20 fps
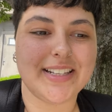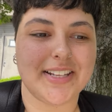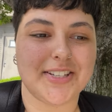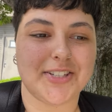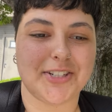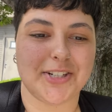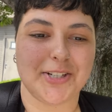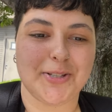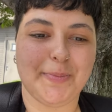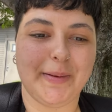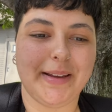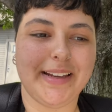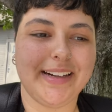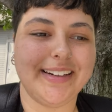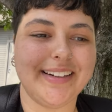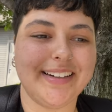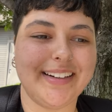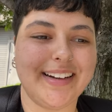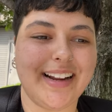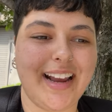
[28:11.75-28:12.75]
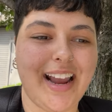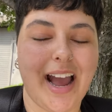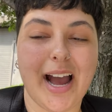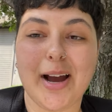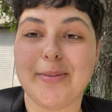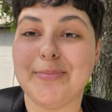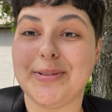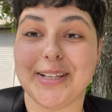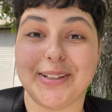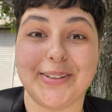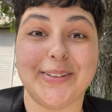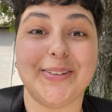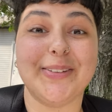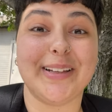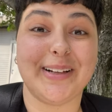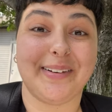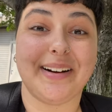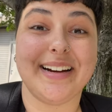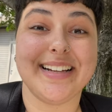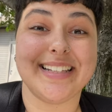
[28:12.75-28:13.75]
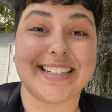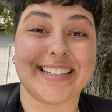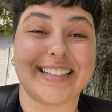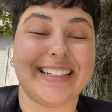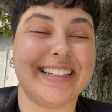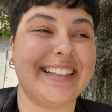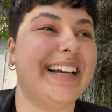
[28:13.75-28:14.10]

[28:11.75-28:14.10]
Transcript: has just been absolutely crazy.